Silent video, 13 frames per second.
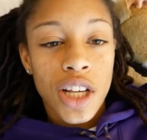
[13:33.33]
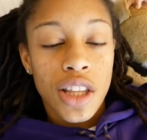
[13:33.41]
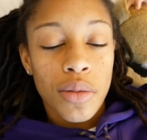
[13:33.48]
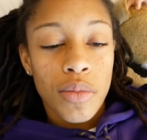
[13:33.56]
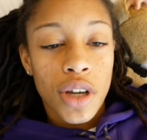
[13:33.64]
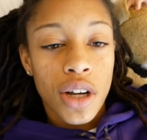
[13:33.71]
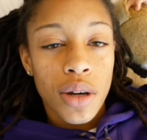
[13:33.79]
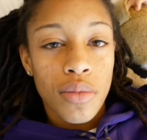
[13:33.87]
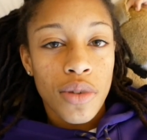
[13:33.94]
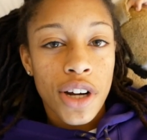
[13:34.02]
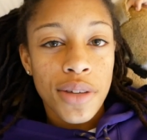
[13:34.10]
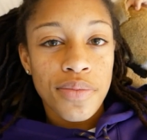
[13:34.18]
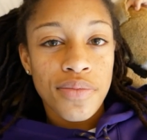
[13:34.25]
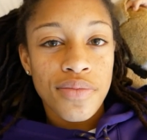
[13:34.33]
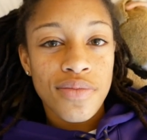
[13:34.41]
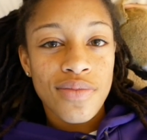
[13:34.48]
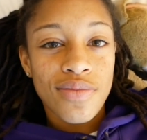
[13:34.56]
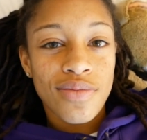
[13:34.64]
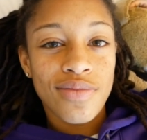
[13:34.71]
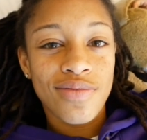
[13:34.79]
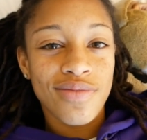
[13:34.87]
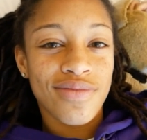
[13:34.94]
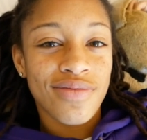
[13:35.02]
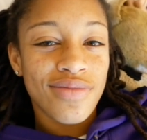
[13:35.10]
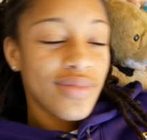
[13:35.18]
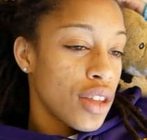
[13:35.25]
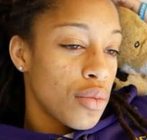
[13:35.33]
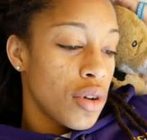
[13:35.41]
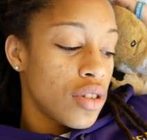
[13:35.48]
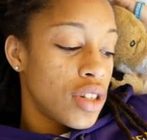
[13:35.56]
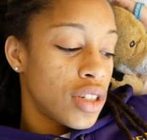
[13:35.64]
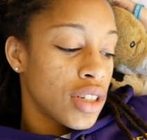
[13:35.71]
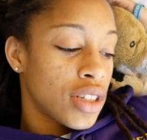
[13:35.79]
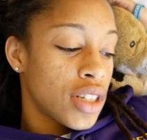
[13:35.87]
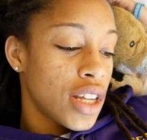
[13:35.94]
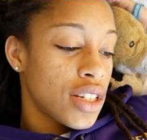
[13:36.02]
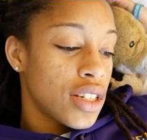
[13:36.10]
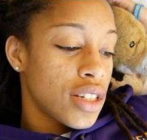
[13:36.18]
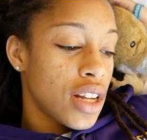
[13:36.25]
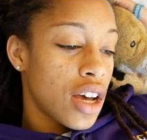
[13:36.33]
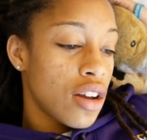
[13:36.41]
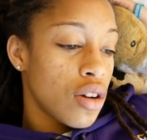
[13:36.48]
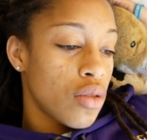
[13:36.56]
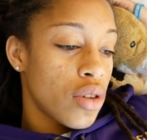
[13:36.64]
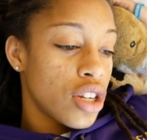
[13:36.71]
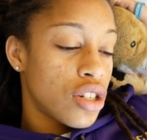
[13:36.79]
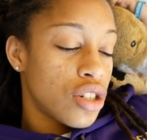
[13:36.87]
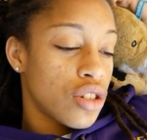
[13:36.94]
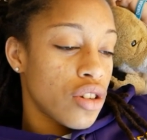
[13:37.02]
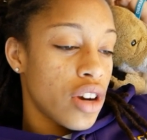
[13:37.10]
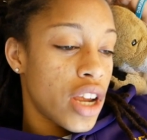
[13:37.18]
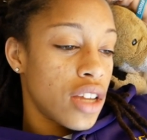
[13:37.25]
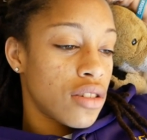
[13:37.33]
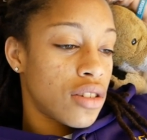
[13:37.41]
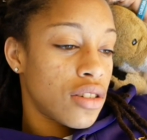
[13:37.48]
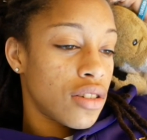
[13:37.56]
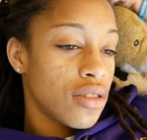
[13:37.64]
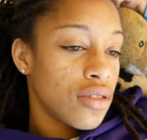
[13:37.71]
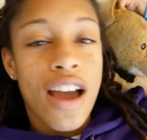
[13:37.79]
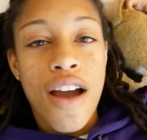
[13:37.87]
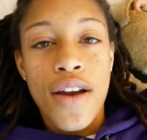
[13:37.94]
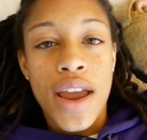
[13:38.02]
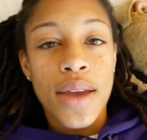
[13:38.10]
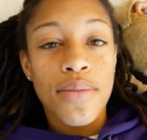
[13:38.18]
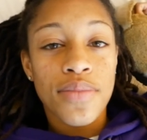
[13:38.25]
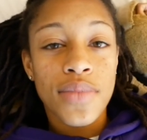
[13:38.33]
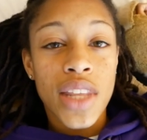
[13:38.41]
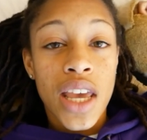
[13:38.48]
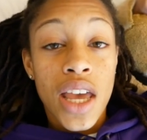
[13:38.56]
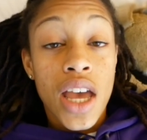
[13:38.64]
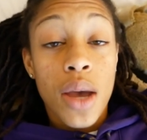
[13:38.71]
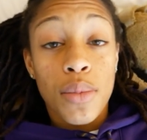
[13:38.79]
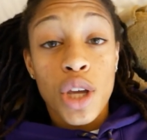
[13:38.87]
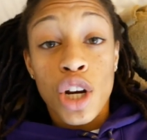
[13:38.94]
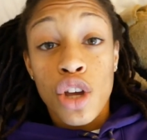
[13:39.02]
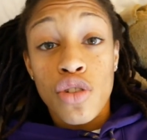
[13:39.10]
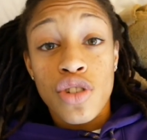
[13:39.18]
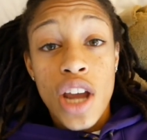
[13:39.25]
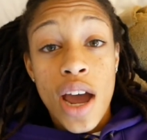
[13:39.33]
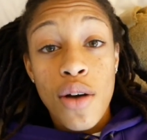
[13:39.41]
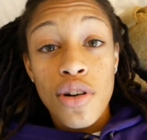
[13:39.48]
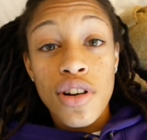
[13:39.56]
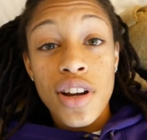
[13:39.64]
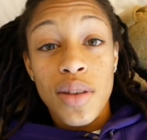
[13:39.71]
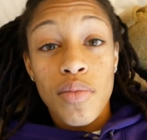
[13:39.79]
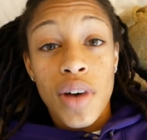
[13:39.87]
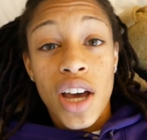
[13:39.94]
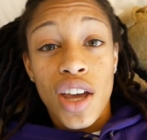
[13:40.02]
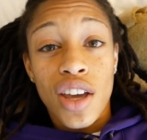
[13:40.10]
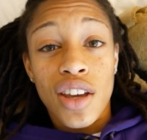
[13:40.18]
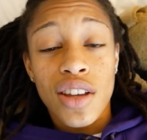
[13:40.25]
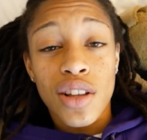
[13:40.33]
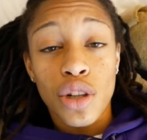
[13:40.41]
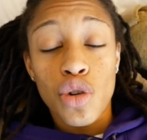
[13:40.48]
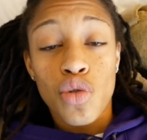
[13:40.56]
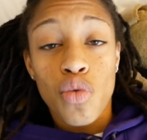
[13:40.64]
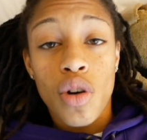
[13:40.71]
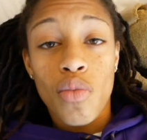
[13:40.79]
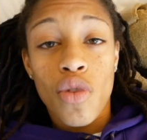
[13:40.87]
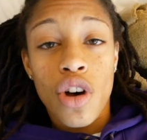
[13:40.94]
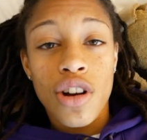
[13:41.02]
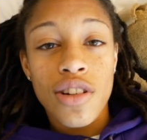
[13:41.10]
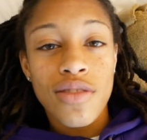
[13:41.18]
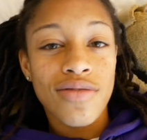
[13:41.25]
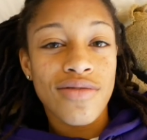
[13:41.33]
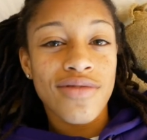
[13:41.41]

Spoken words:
nothing but up, right? The road to success is not always straight. All right, I'm gonna go shower in my lukewarm water.